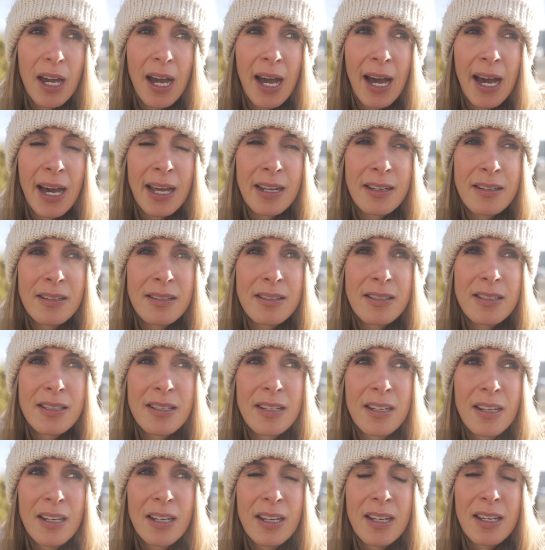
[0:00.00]
And
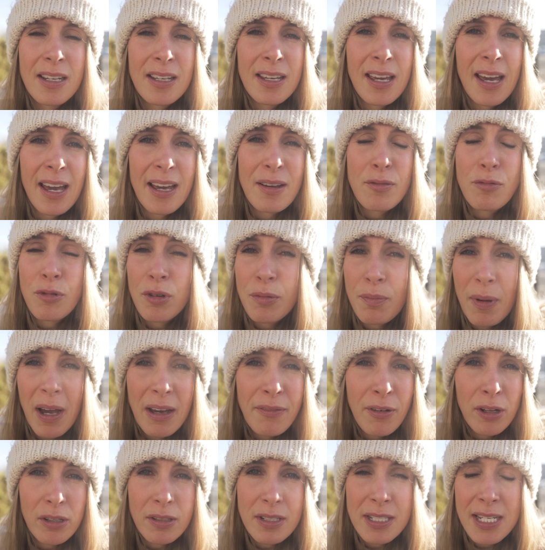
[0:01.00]
yeah, run
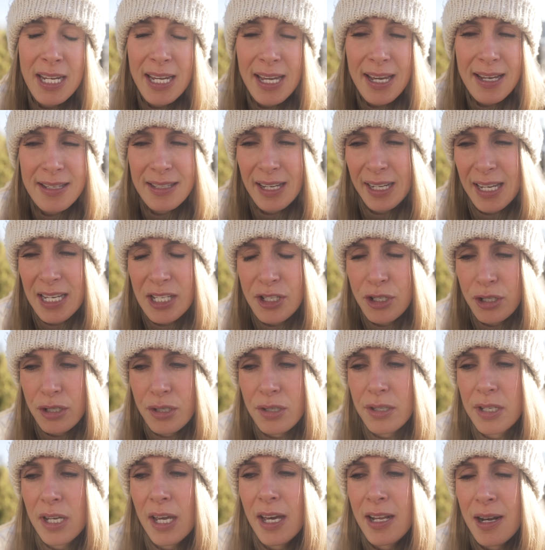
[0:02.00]
by volunteers, like it's
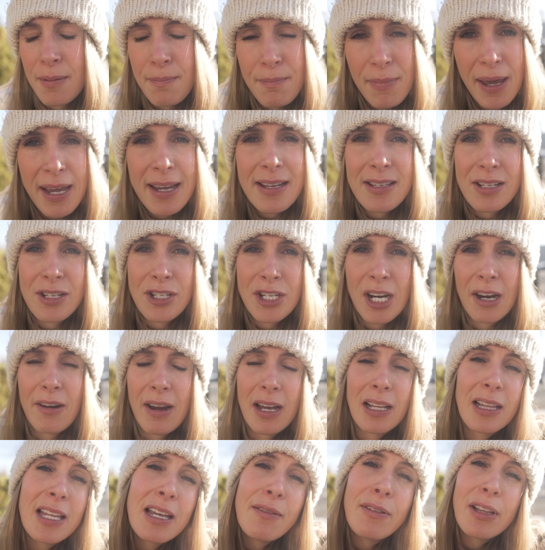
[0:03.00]
just an amazing
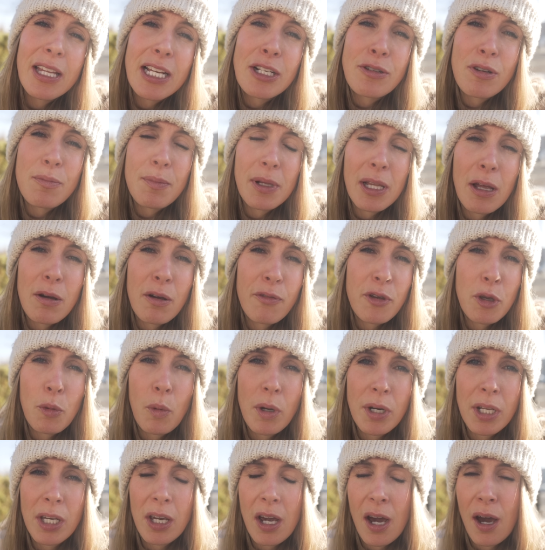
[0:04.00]
charity. I'll leave a link to it below if you
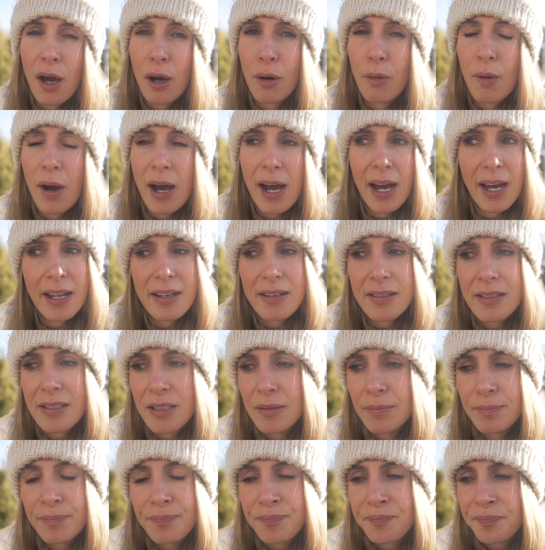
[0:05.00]
want to go and
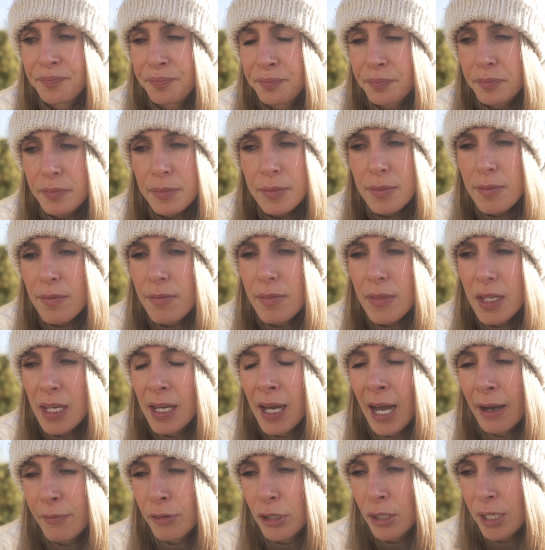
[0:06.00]

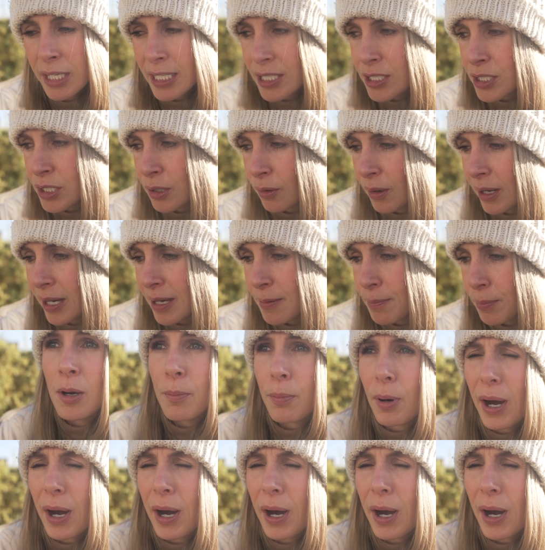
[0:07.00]
have a look into it.